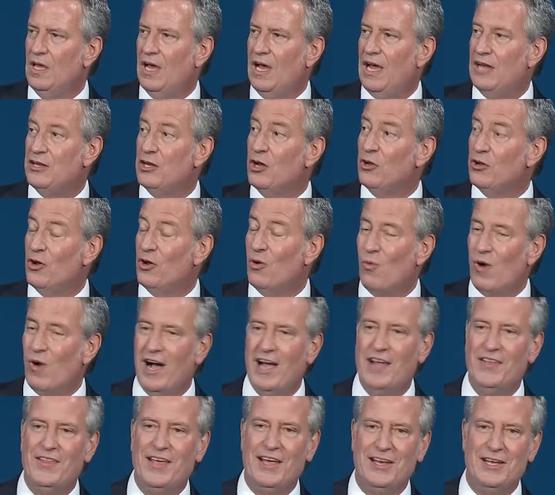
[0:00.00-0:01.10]
I don't know
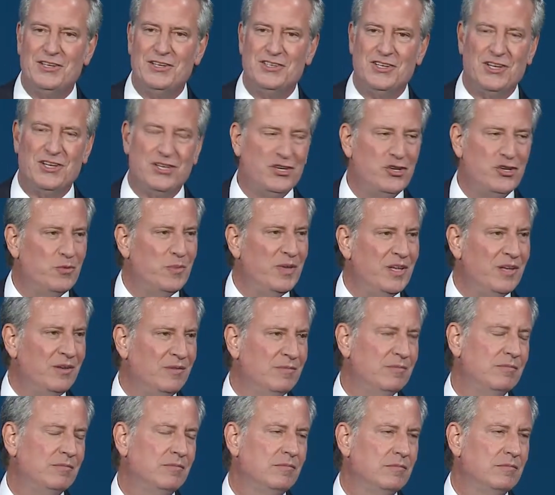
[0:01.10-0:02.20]
why that is a
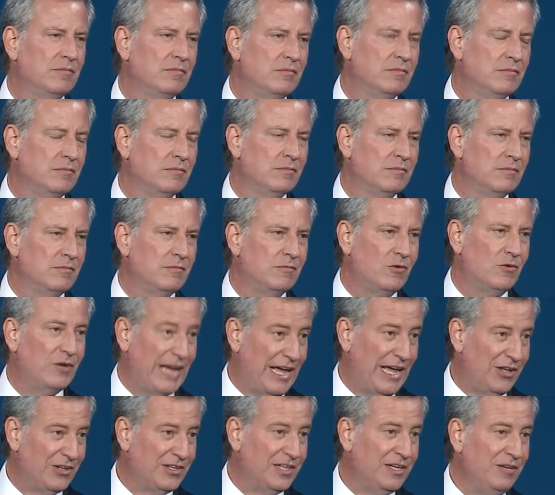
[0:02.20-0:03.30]
human
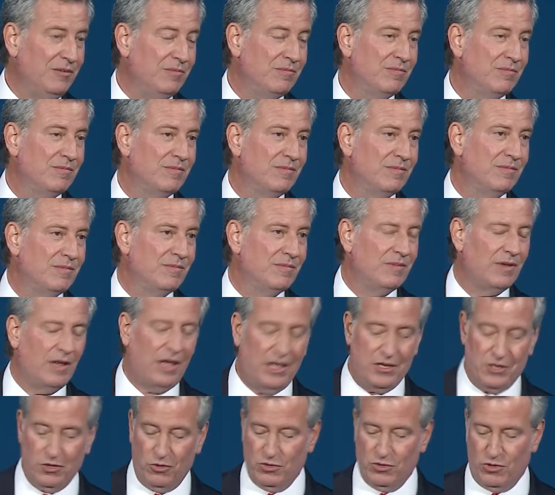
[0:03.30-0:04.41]
reality.
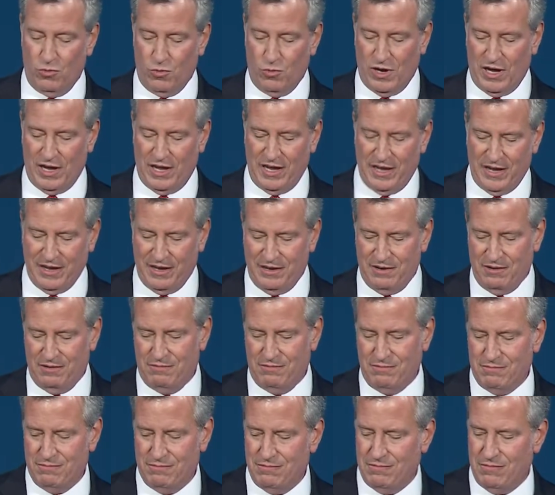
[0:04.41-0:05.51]
I don't know why
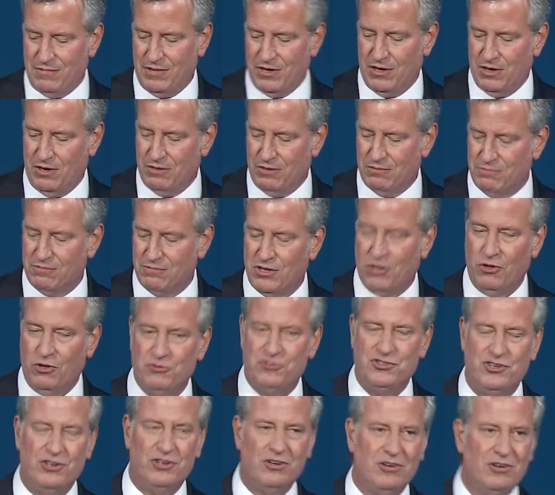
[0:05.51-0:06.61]
our
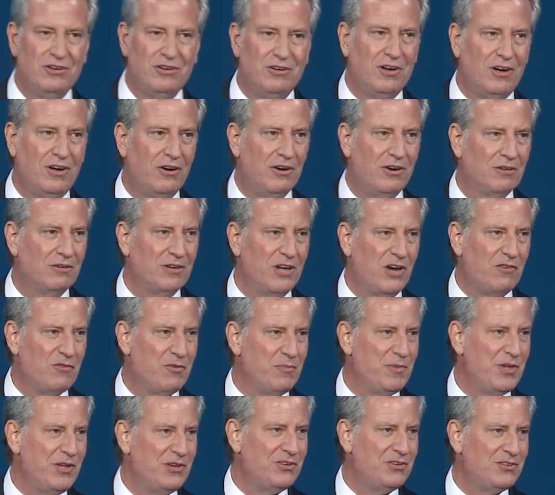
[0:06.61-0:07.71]
culture, our
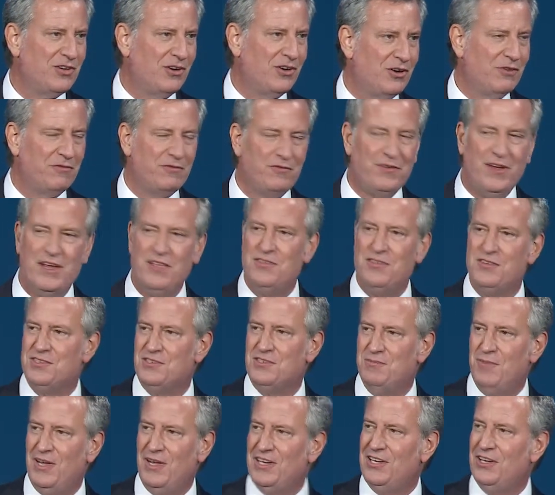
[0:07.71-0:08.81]
government, our
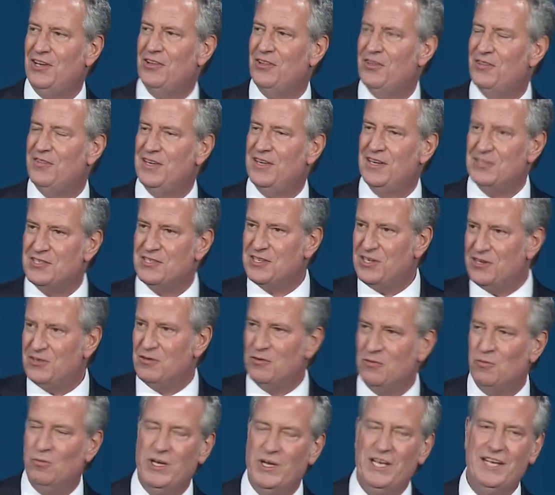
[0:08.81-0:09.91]
faiths, many other things
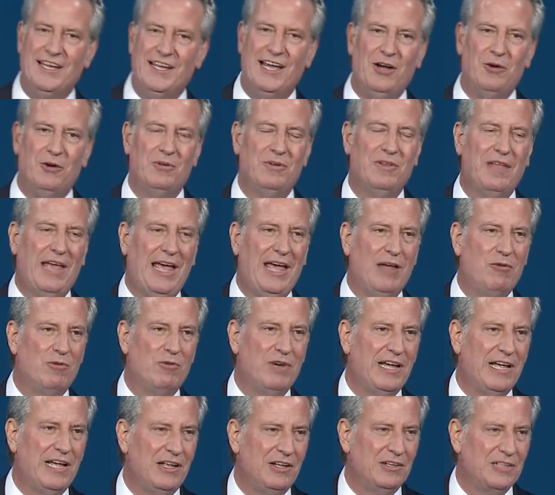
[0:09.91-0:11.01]
didn't weed out that
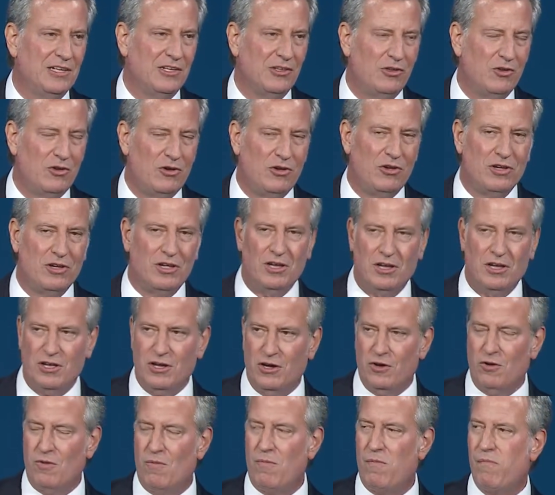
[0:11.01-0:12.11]
reality long
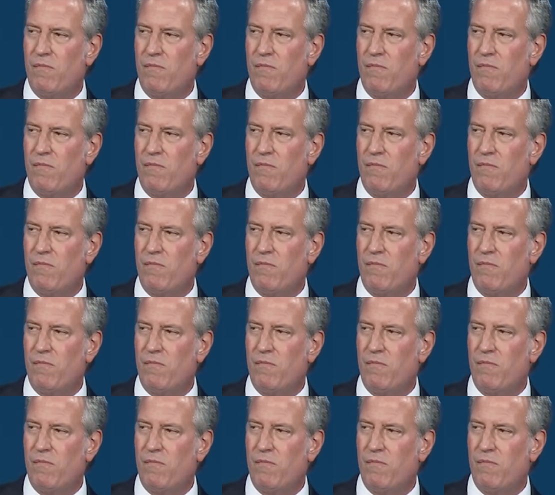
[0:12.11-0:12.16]
ago.